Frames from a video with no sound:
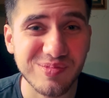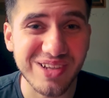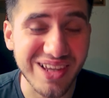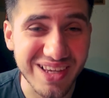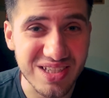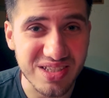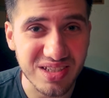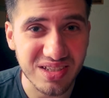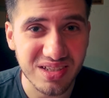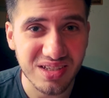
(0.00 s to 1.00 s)

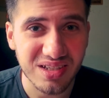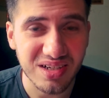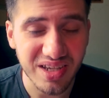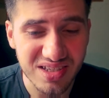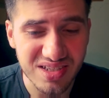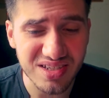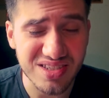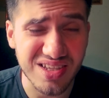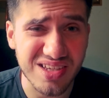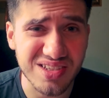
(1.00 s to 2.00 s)
lazy.
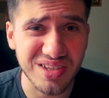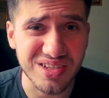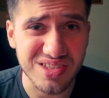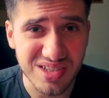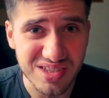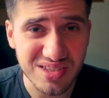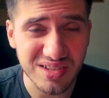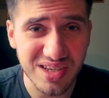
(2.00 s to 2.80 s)
Laziness doesn't exist.